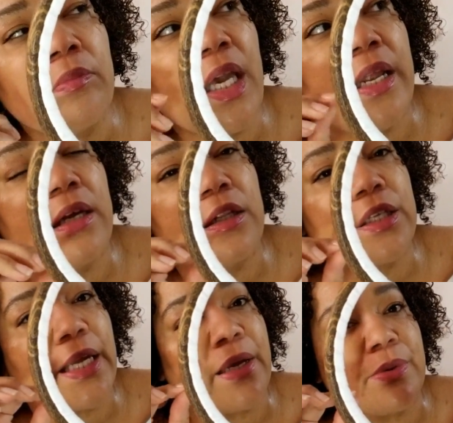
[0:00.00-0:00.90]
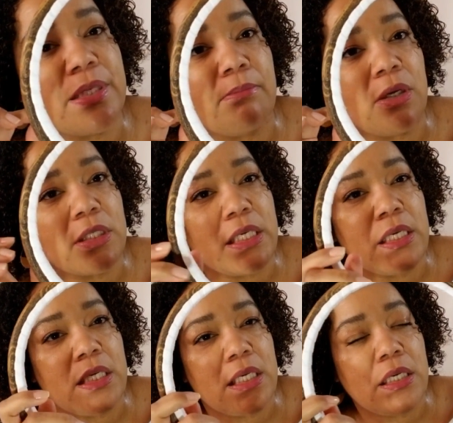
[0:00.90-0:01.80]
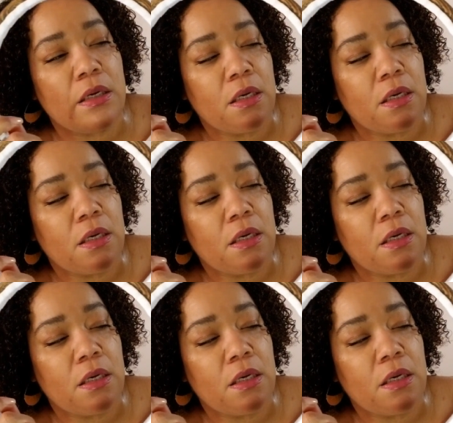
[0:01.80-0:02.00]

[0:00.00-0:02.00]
And it looked like it was a